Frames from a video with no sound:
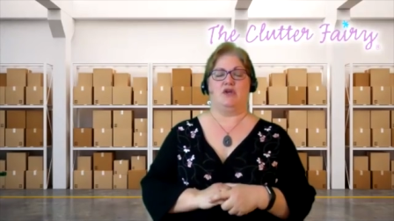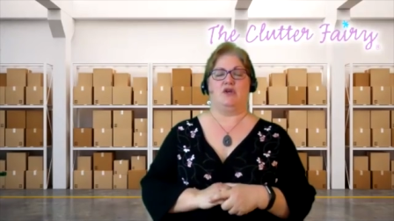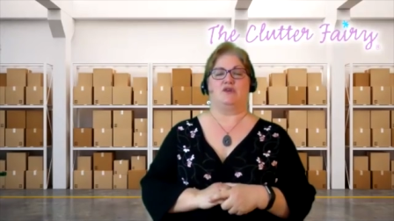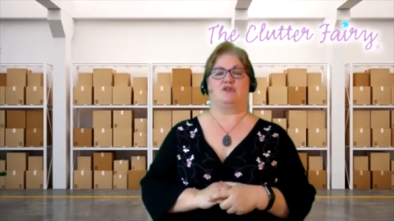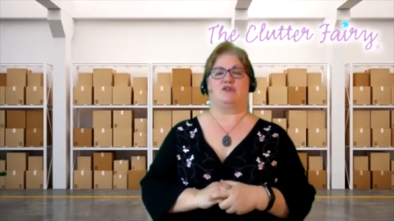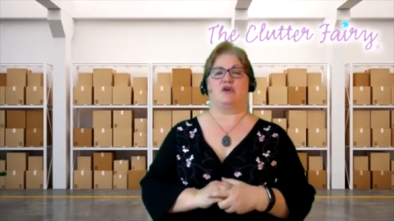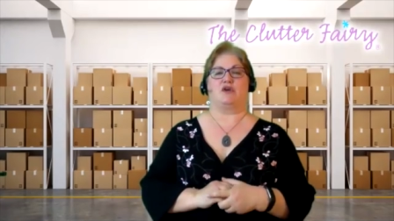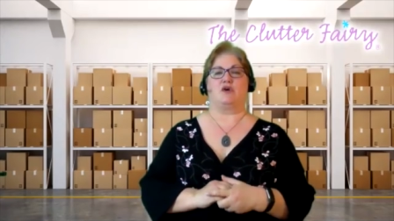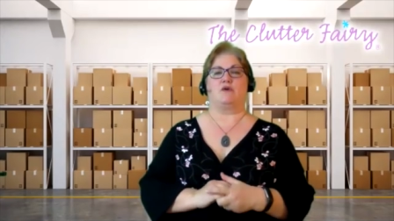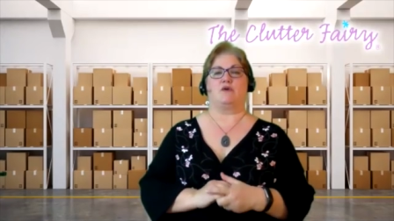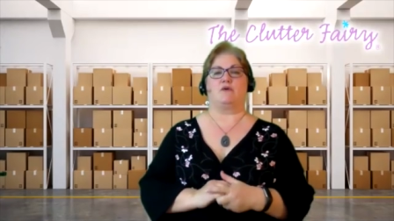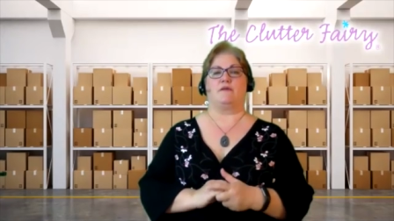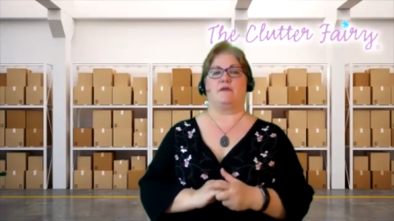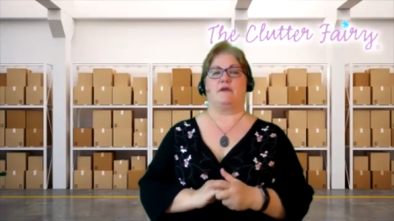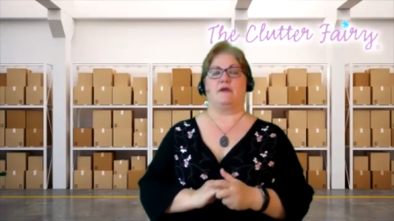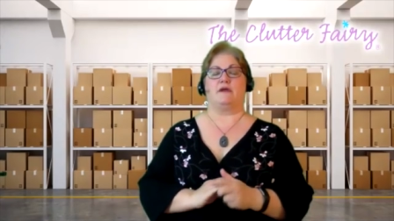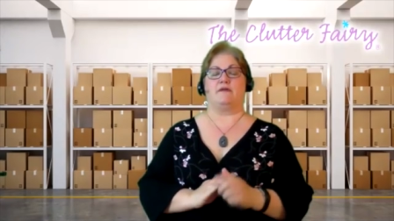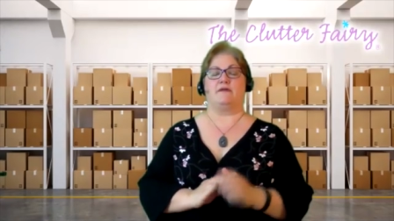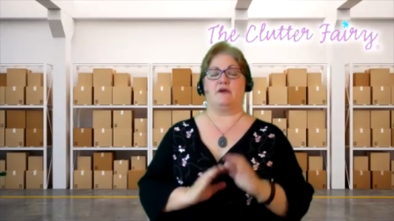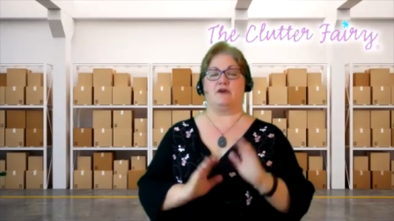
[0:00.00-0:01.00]
So
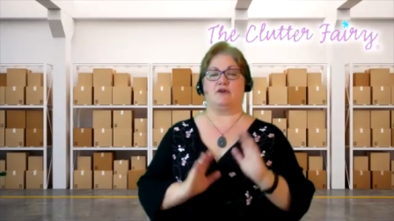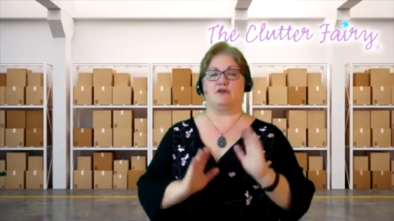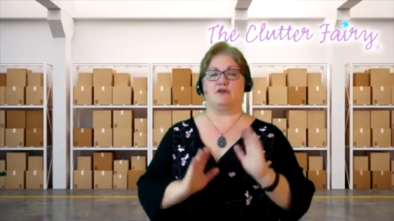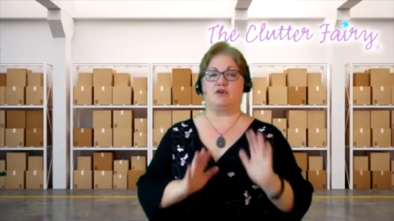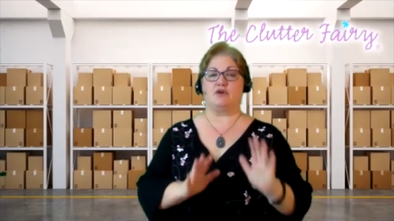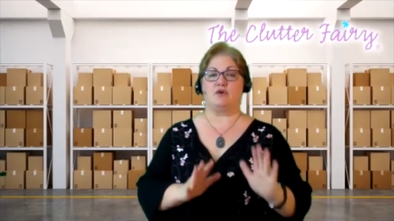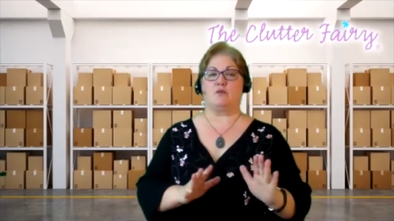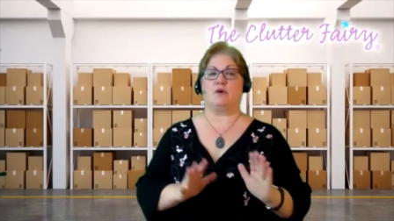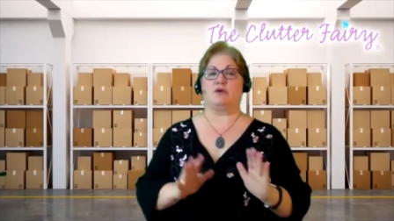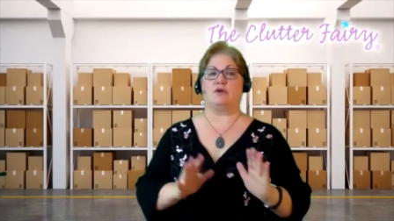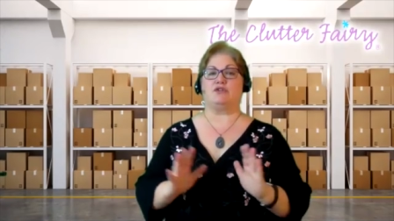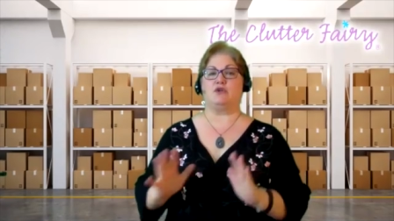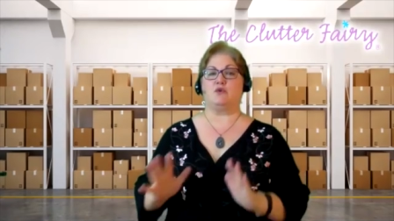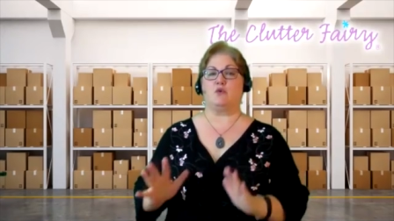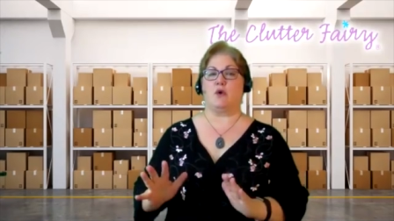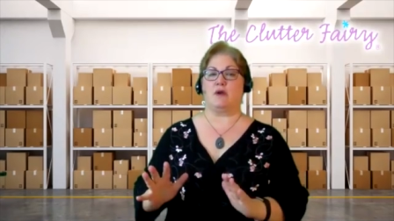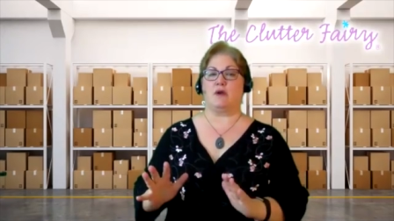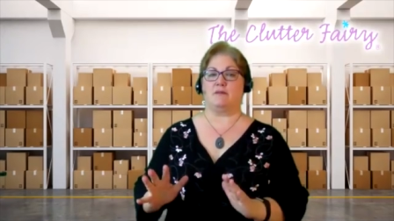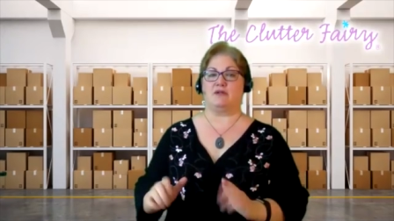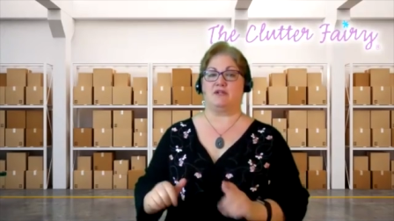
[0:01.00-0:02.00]
they're doing what you
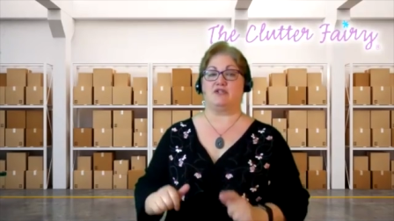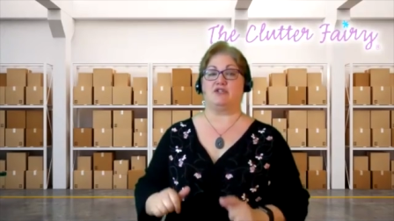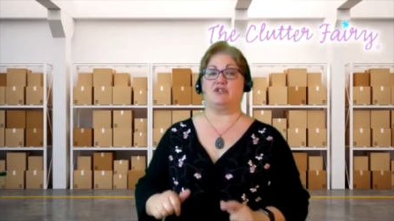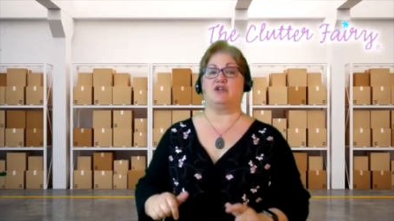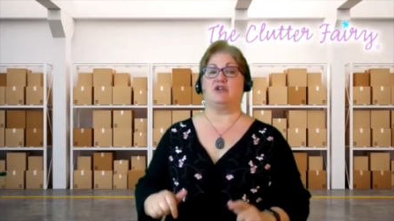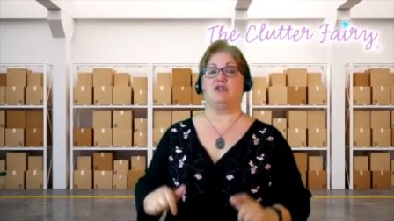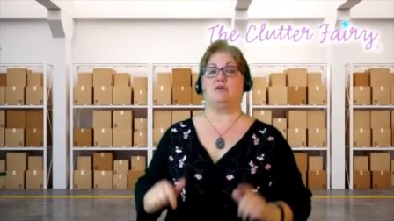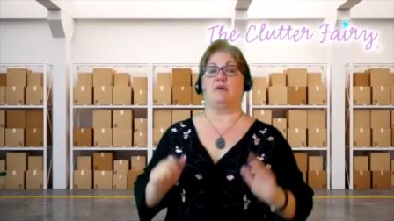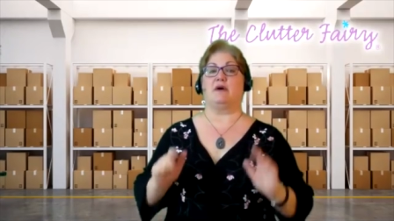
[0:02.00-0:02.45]
want them to do.